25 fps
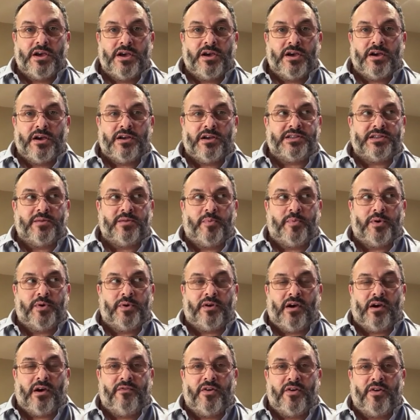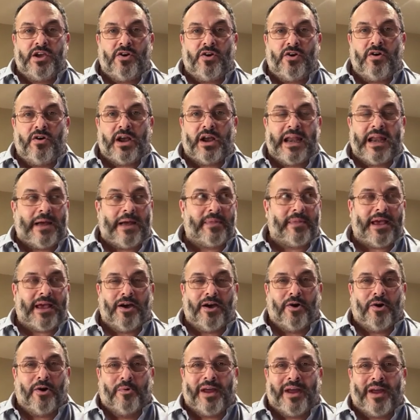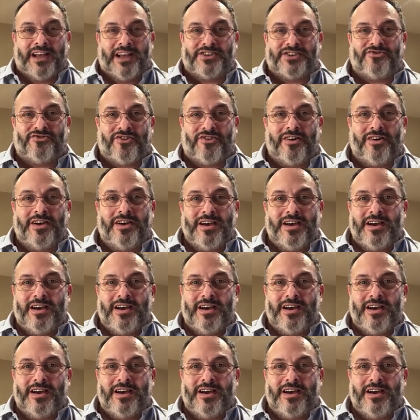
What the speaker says: I said, but I've only got a clap, that old Astra.